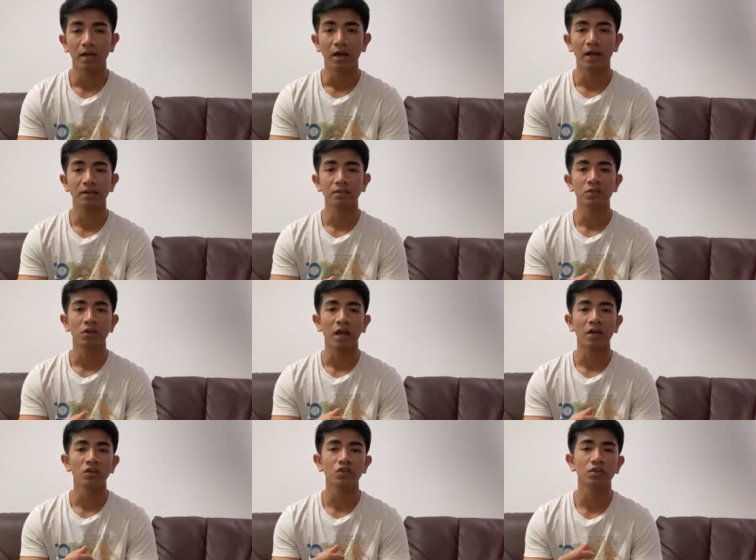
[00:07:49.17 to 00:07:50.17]
And
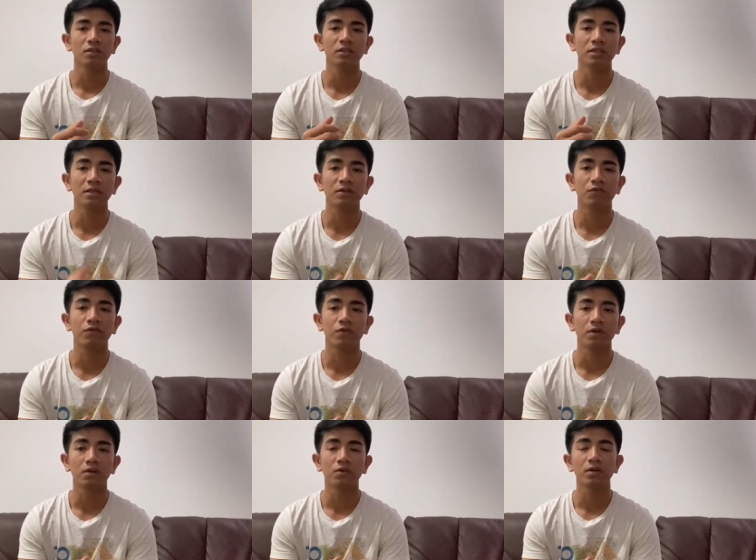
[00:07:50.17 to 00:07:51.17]
additionally,
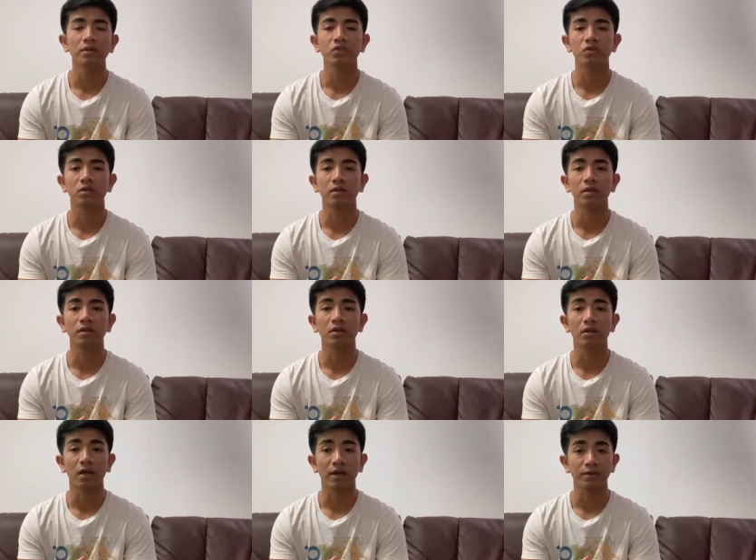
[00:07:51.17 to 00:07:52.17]
funeral
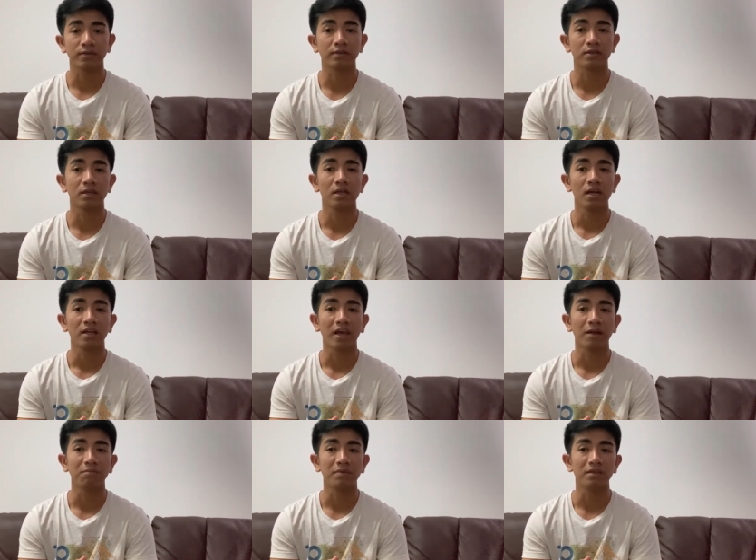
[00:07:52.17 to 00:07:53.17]
guests
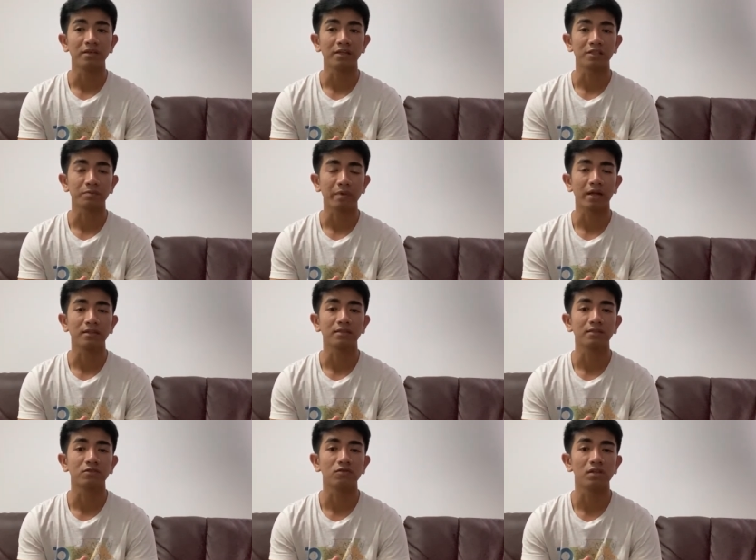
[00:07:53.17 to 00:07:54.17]
can be
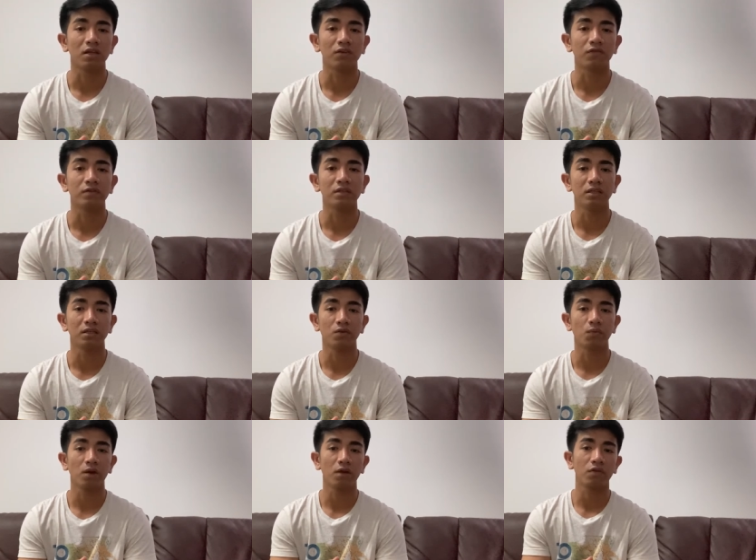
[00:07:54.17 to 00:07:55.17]
expected to give the
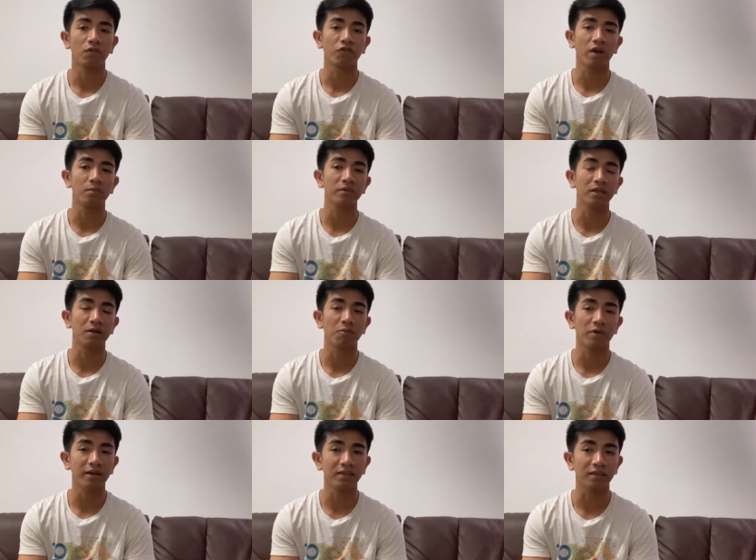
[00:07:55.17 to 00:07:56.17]
grieving family
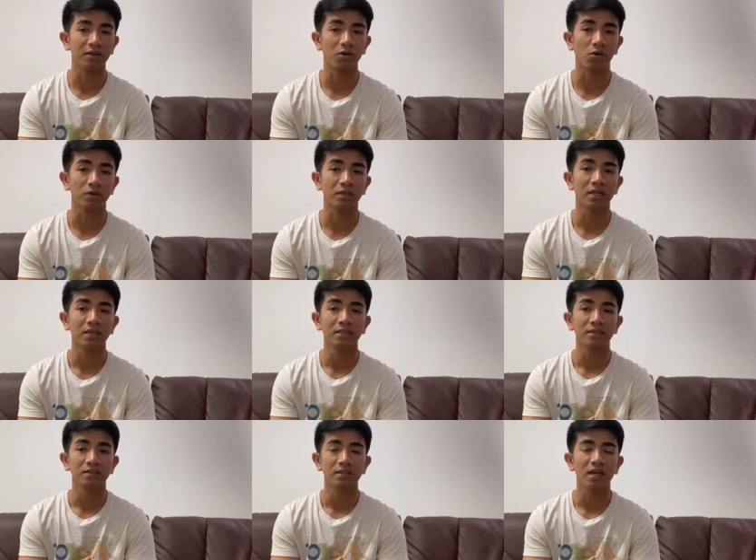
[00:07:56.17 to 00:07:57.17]
money or uh,
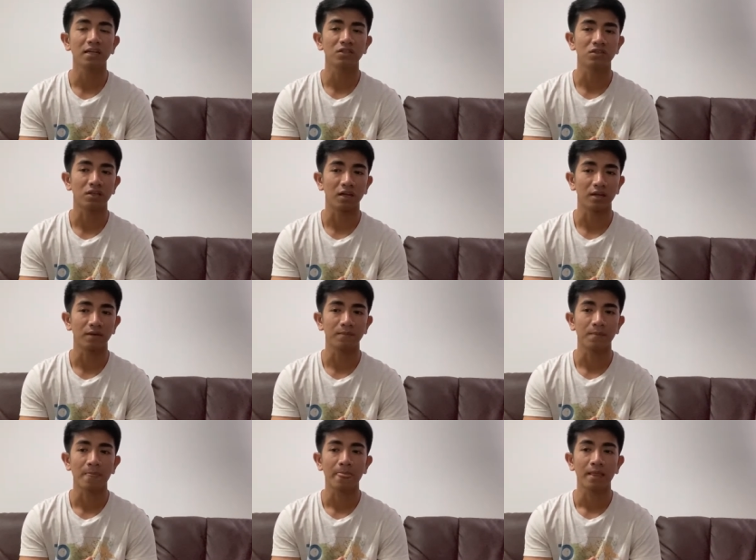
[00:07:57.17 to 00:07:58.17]
tianji
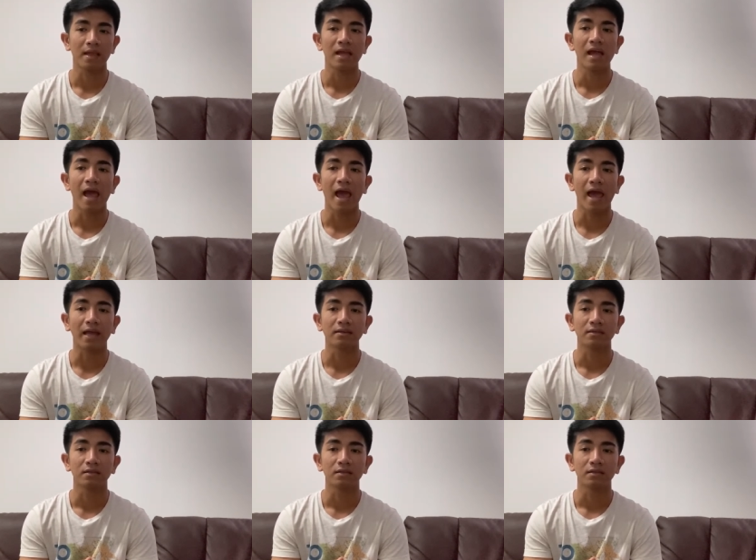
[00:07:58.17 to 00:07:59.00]
at